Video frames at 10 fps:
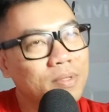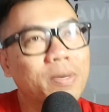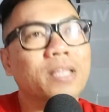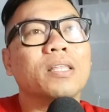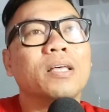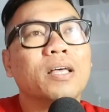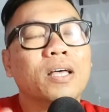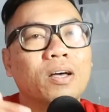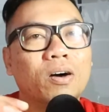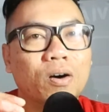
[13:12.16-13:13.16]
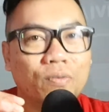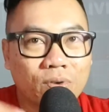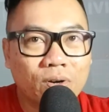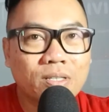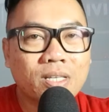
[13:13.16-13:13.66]
But of
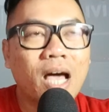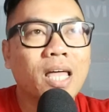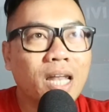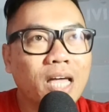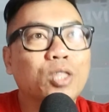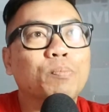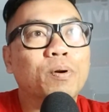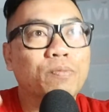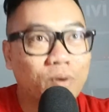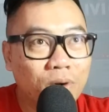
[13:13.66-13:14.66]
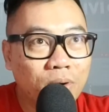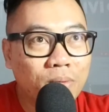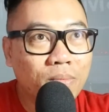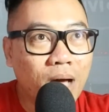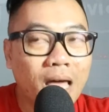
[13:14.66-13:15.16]
course, I like to
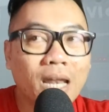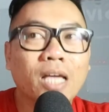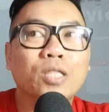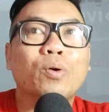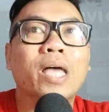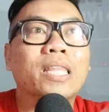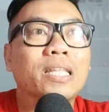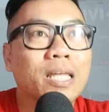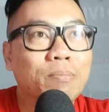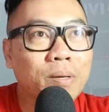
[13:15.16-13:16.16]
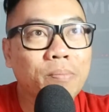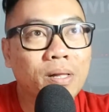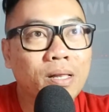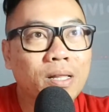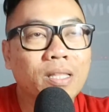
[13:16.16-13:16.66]
perform. I like to entertain
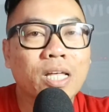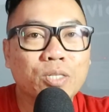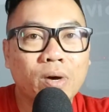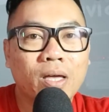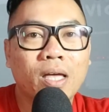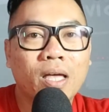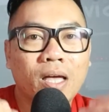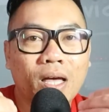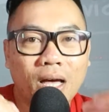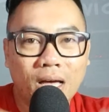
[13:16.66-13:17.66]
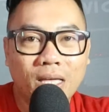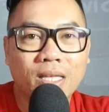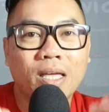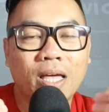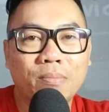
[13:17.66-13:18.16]
people. That's why
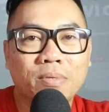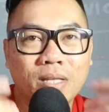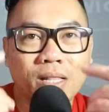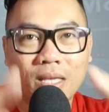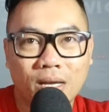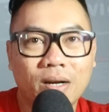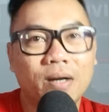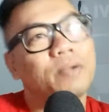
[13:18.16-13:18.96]
I am still here.